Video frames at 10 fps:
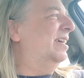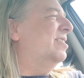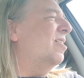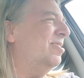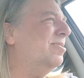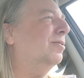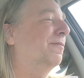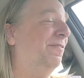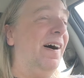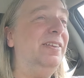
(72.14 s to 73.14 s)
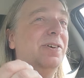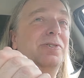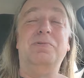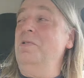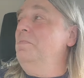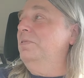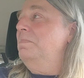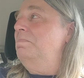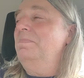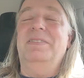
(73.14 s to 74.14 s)
in order to find the truth.
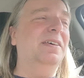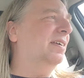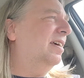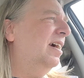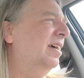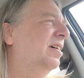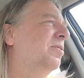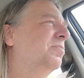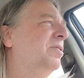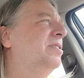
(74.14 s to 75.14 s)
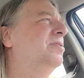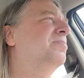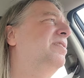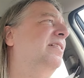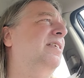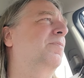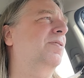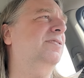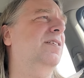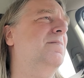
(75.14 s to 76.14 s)
Okay, we knew that there
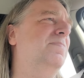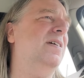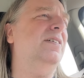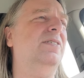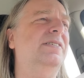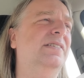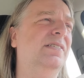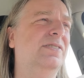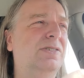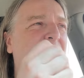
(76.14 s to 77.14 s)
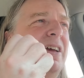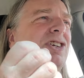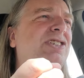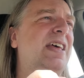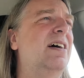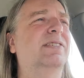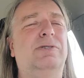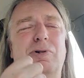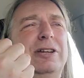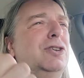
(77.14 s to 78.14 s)
was something, strange sounds,
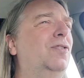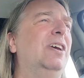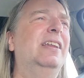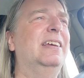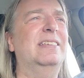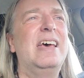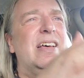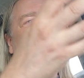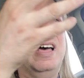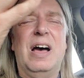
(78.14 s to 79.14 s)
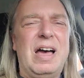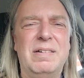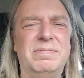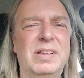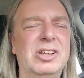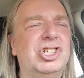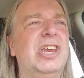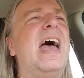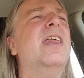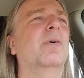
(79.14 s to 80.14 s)
strange feelings,
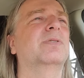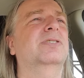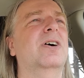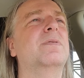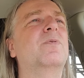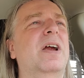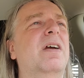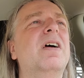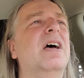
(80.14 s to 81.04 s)
shadows somewhere,